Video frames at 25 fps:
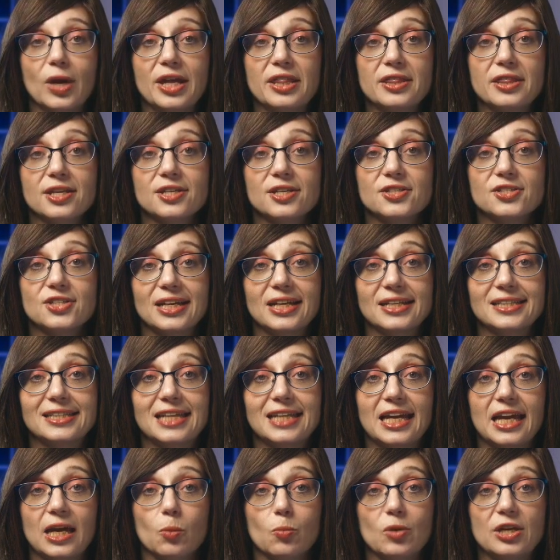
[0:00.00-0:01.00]
with 6
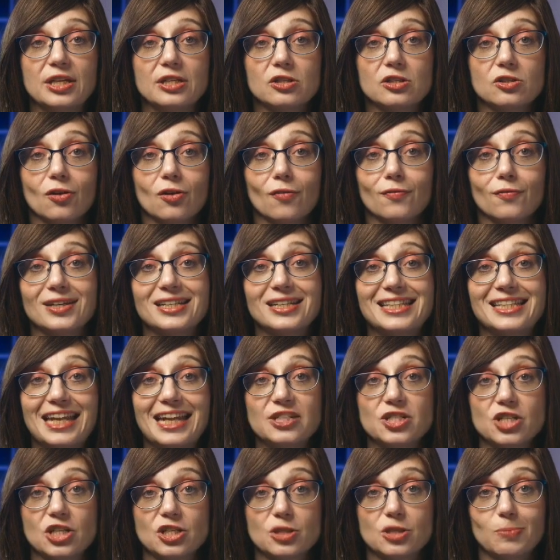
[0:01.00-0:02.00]
to 8 weeks of
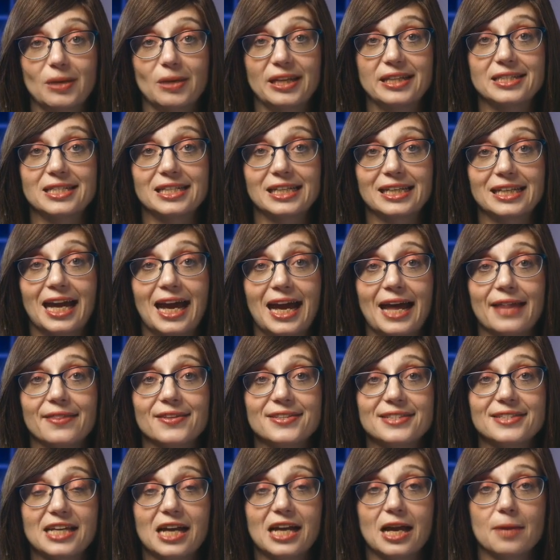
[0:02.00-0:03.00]
extension splinting at
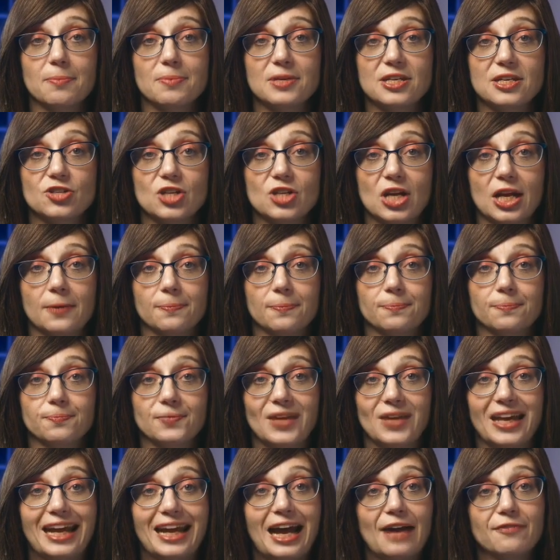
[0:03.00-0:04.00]
the DIPJ,
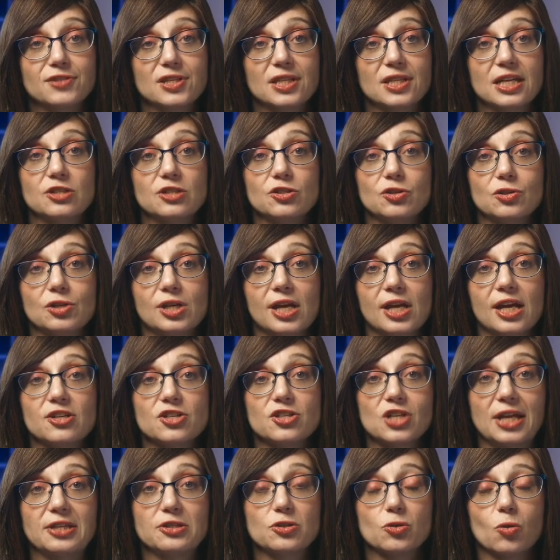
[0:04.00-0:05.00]
and after this you get
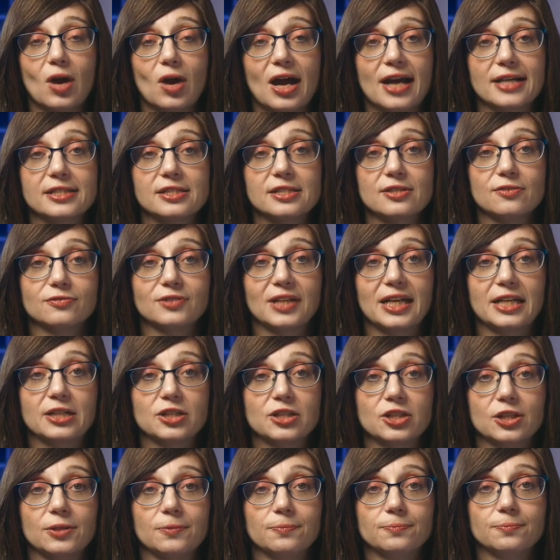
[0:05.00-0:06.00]
gentle active
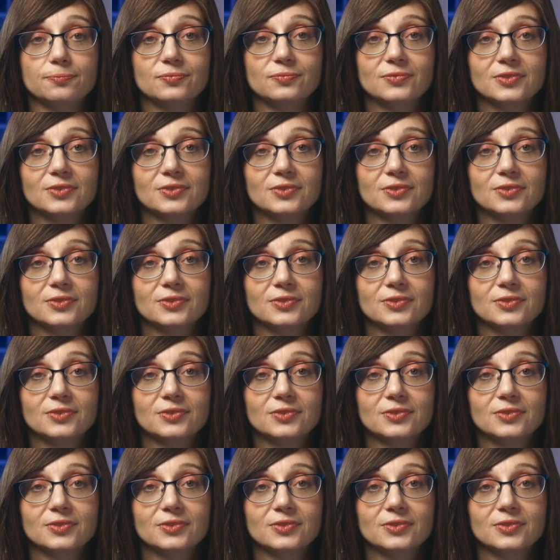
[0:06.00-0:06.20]
flexion.